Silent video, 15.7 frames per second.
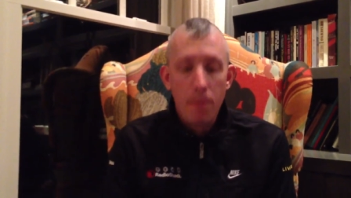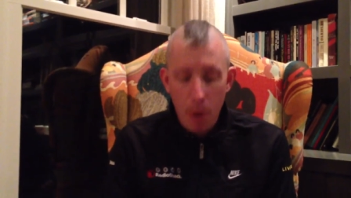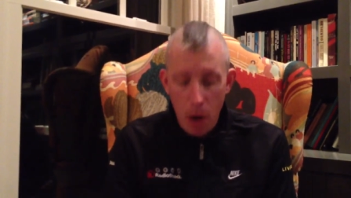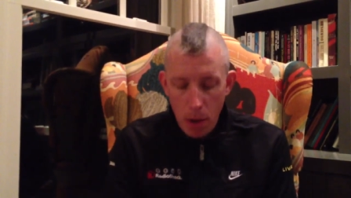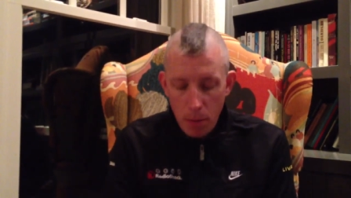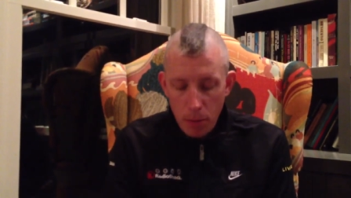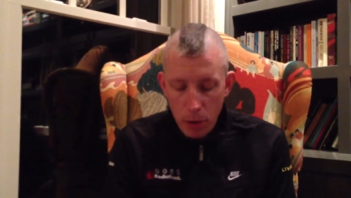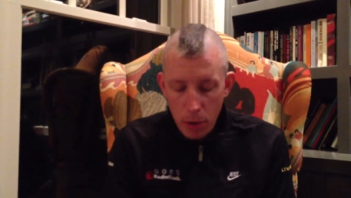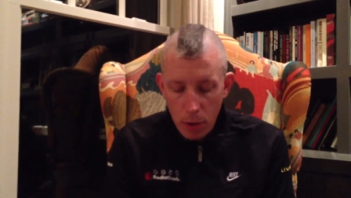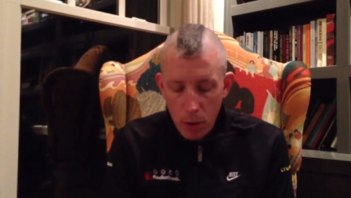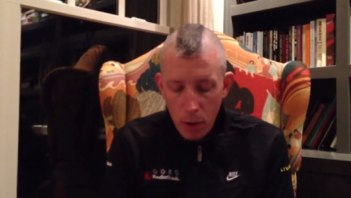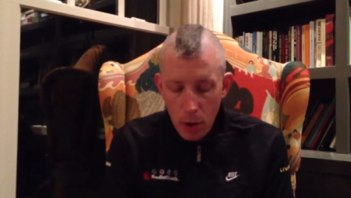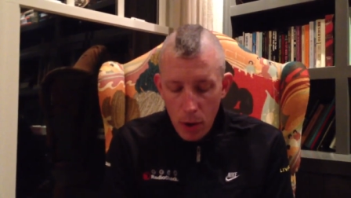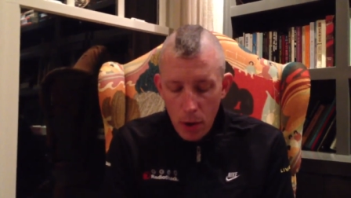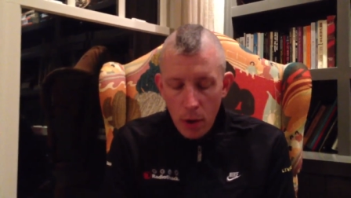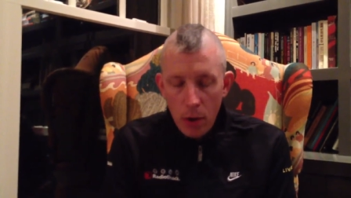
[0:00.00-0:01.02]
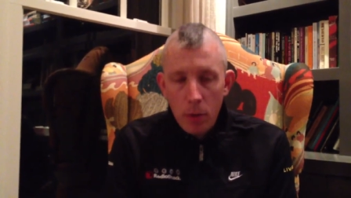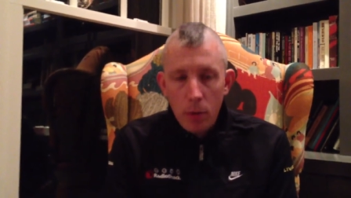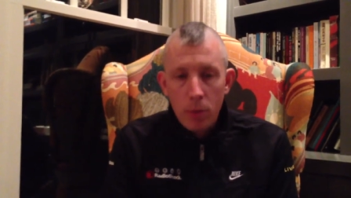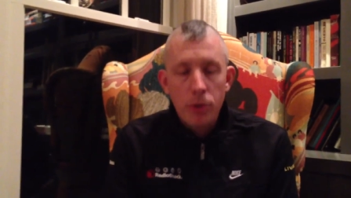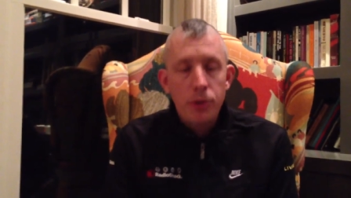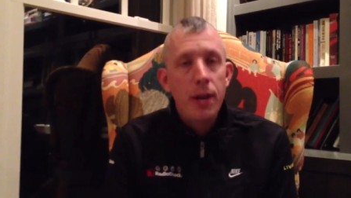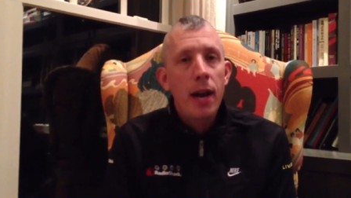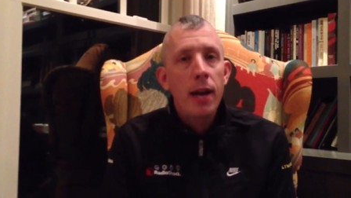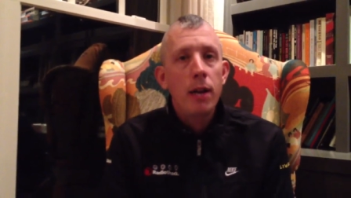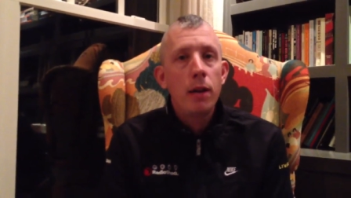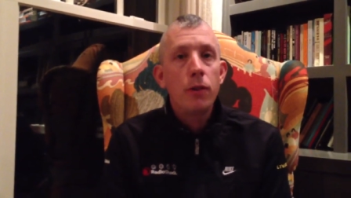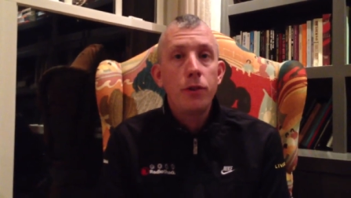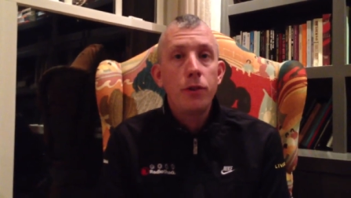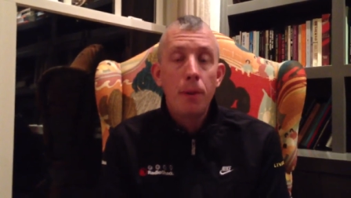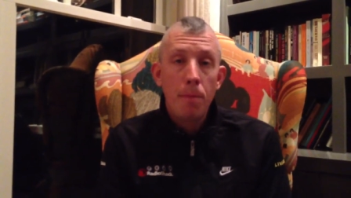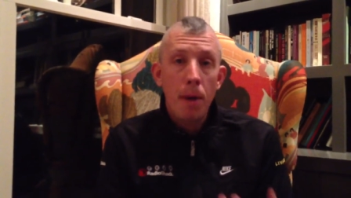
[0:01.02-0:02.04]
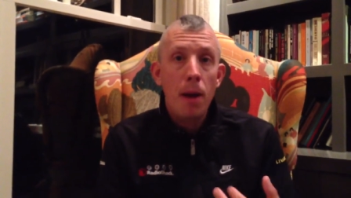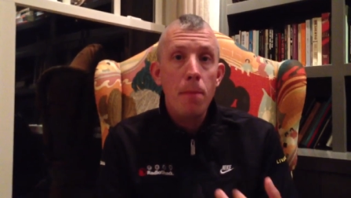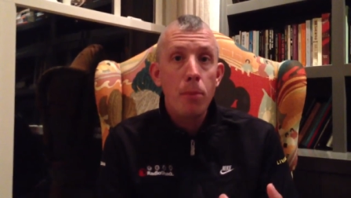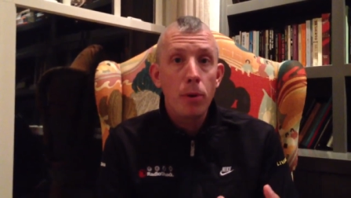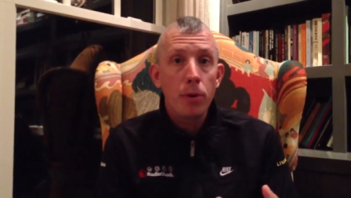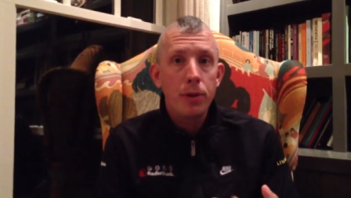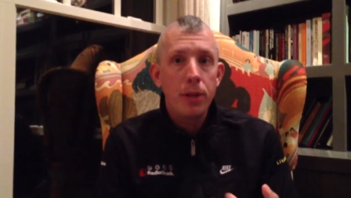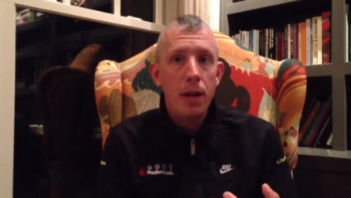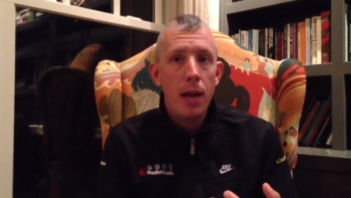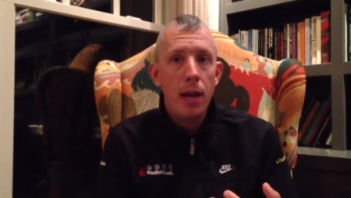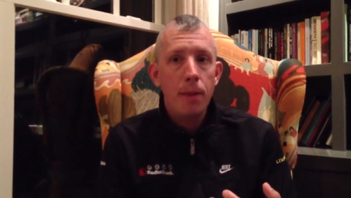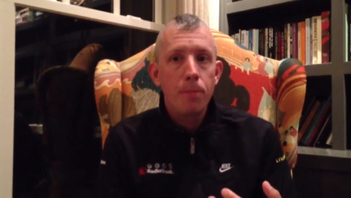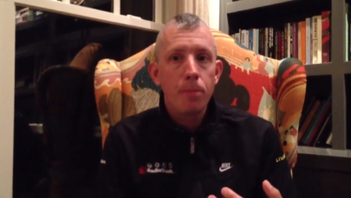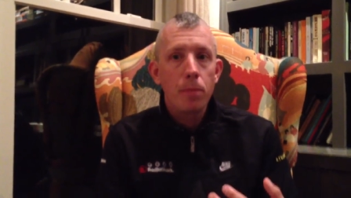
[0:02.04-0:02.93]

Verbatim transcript: Pablo was diagnosed on my birthday,